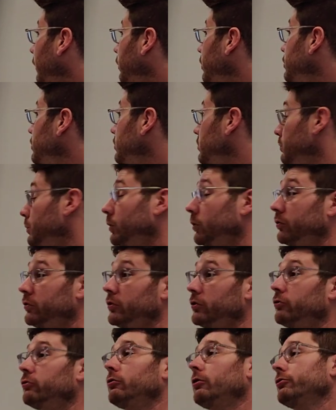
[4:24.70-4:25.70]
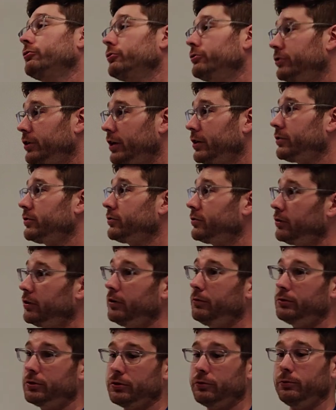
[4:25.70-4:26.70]
language as opposed to structured text,
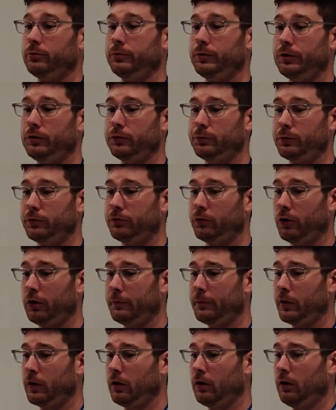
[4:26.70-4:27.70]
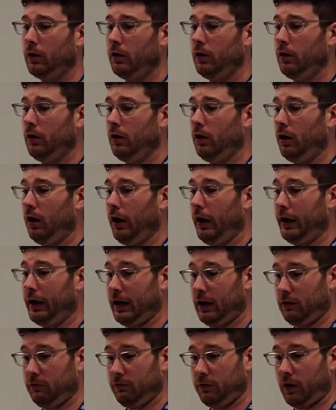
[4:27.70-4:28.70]
right, which is what we used before.
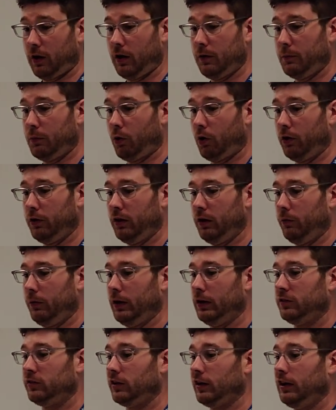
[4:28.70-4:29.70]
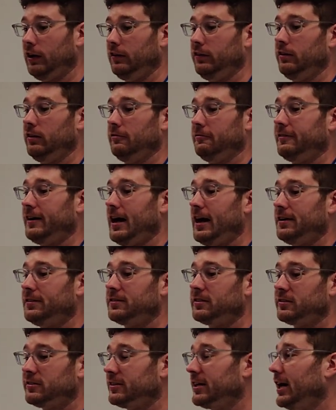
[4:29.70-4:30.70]
Again, very important that we assign it to the
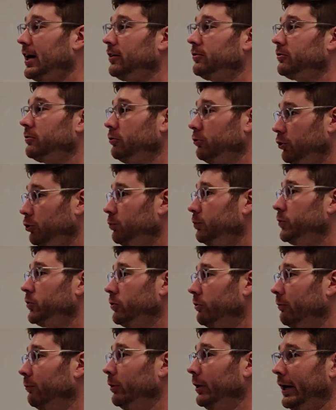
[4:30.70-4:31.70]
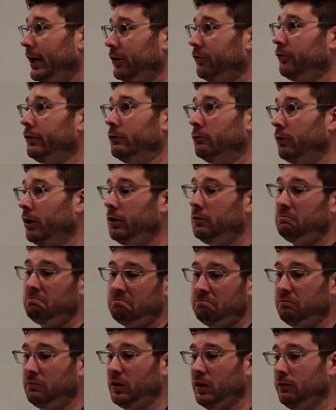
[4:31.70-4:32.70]
fast task group so it will actually run.
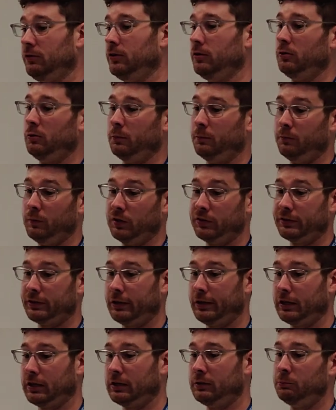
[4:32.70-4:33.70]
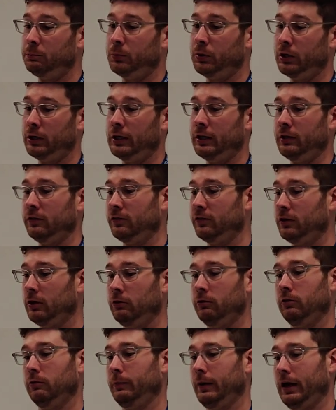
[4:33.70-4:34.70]
If you misclick and put it on the
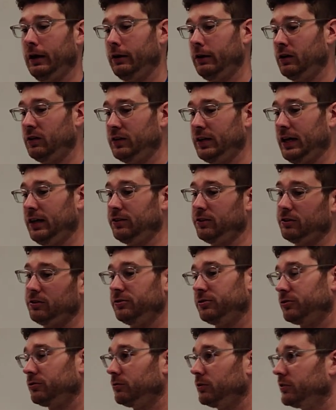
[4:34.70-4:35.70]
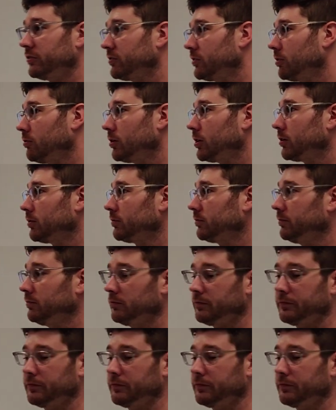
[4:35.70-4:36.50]
slow or the background task, it'll just run slower.